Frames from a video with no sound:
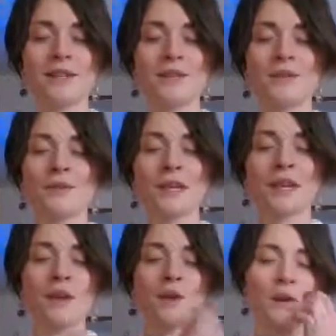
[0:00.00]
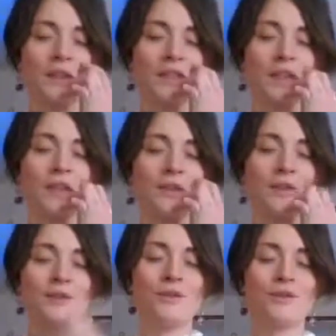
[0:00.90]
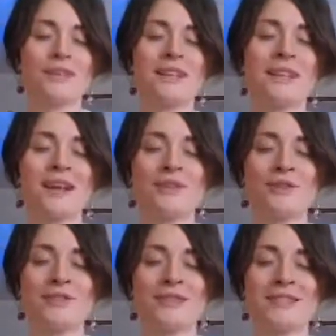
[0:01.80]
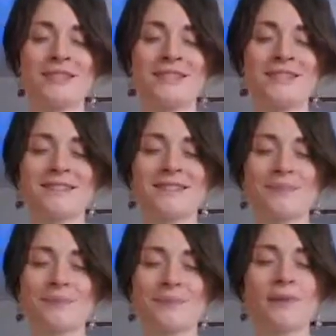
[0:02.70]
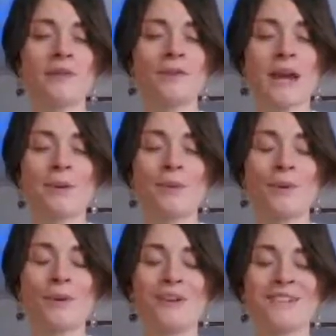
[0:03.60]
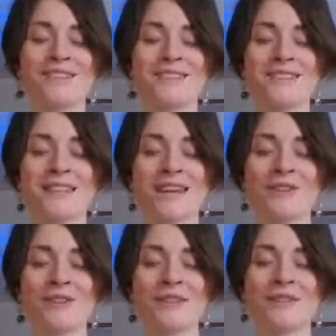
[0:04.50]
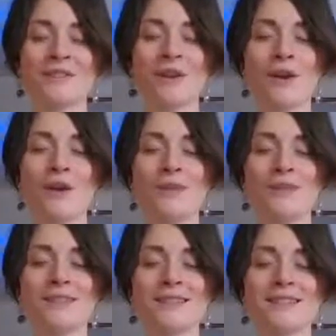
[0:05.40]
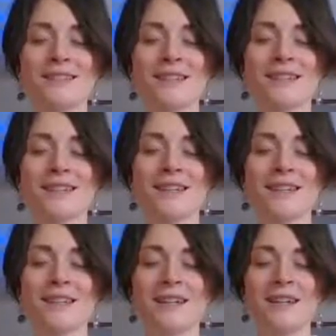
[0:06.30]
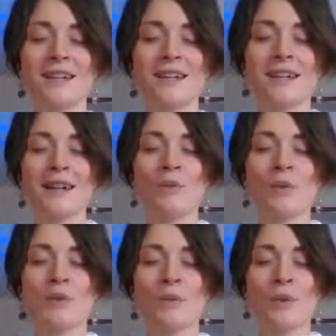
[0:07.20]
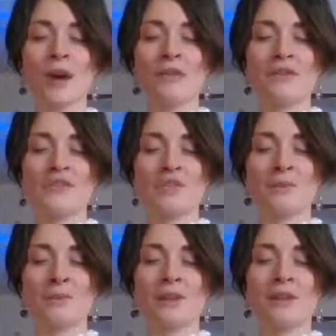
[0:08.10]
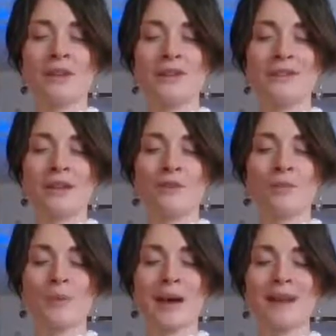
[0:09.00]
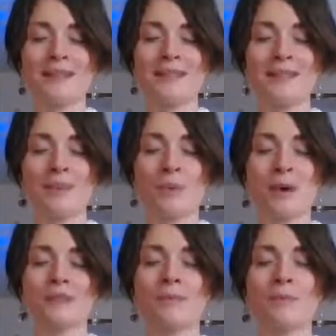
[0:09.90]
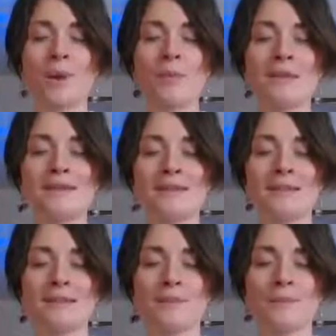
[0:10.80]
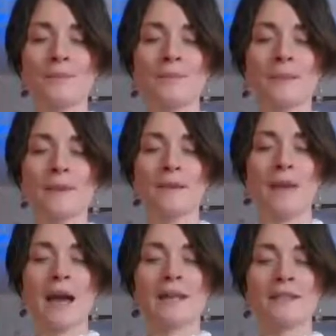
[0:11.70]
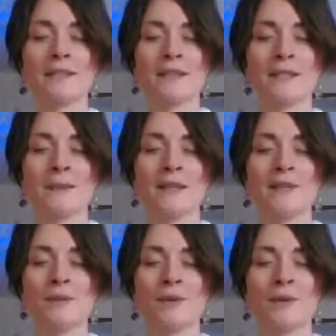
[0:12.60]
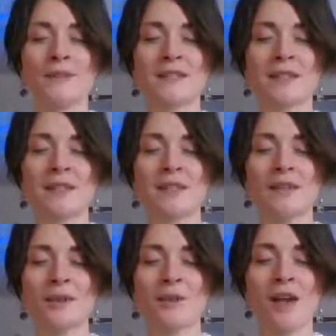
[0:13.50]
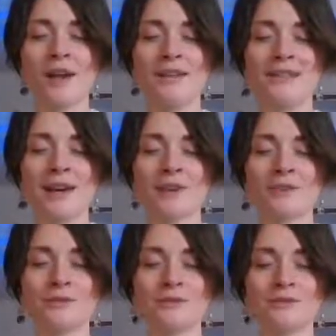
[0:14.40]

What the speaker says: So saying a quick thank you to the energies of Capricorn, to the energies of the goat, and with the breath, just breathing yourself back into the present moments, back into the space where you're seated or lying down,